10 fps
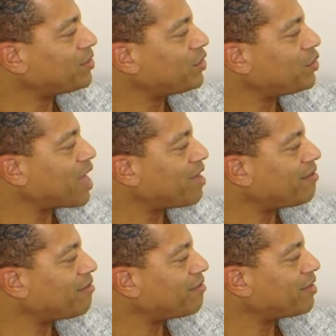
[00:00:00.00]
Do you
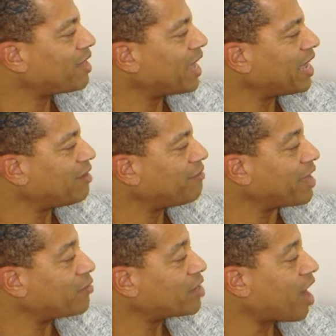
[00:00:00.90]
have a
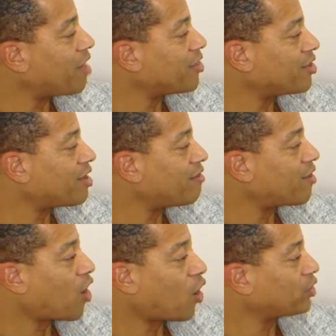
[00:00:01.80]
favorite author
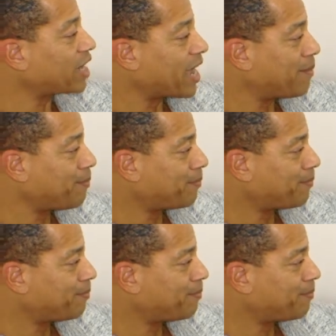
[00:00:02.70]
of all time?